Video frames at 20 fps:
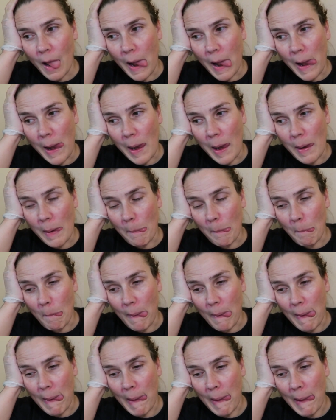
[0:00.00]
I
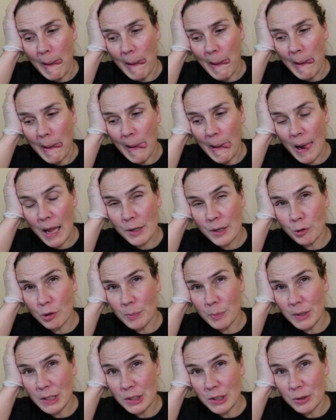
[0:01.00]

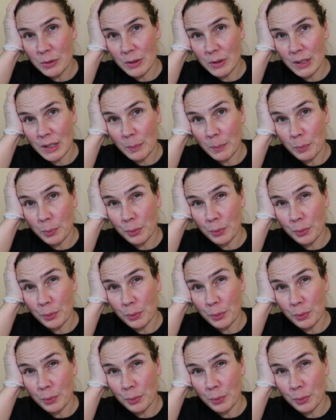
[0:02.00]
normally do get up